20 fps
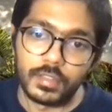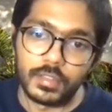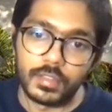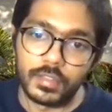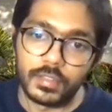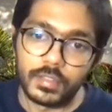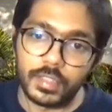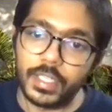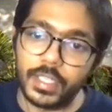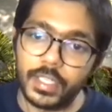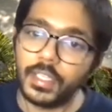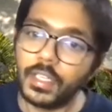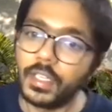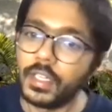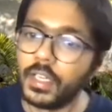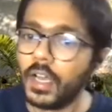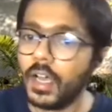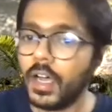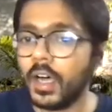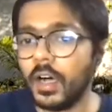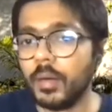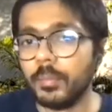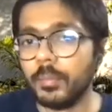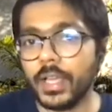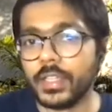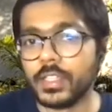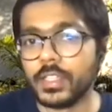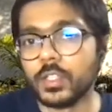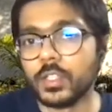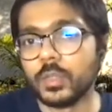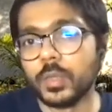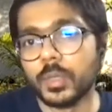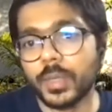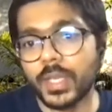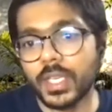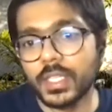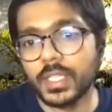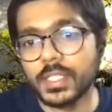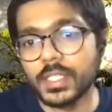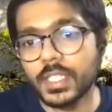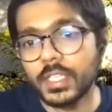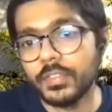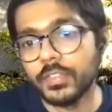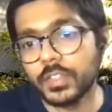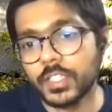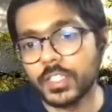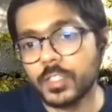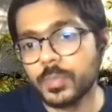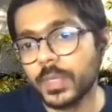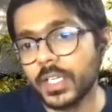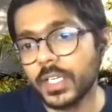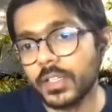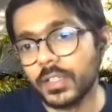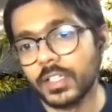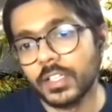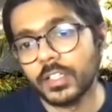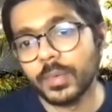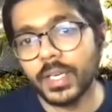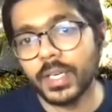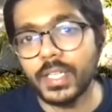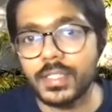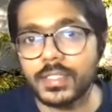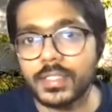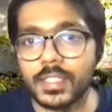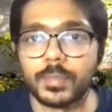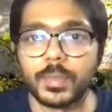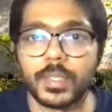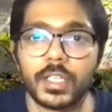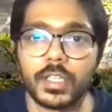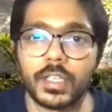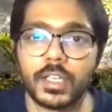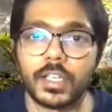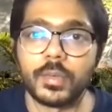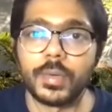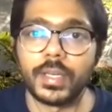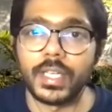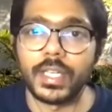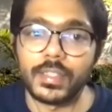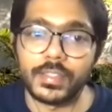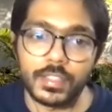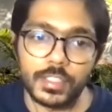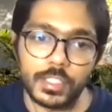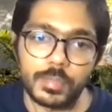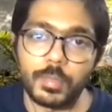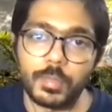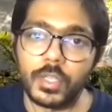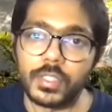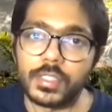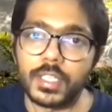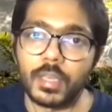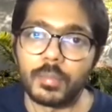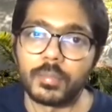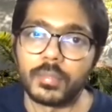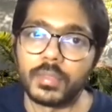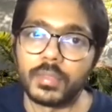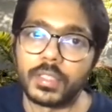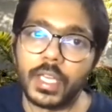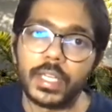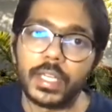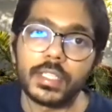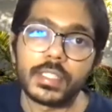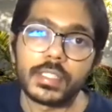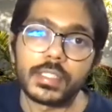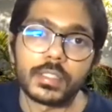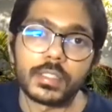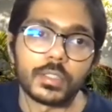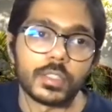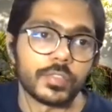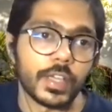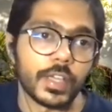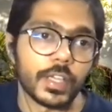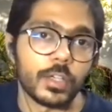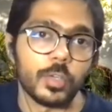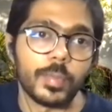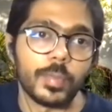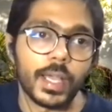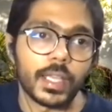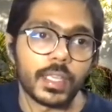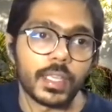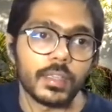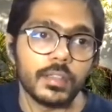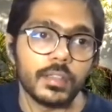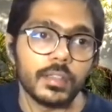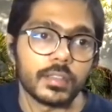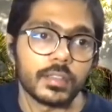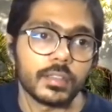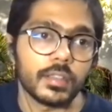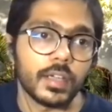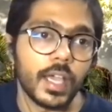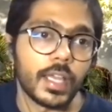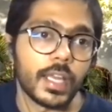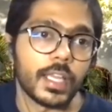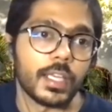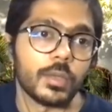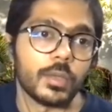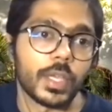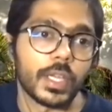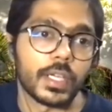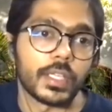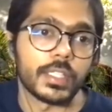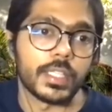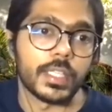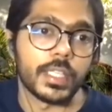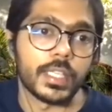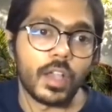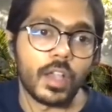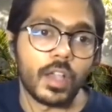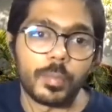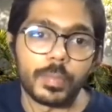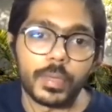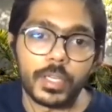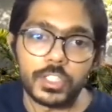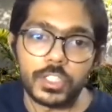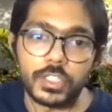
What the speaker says: Right? And so what we can see for this particular query is this particular query has a response time, right? So if I go back here and I look at the operation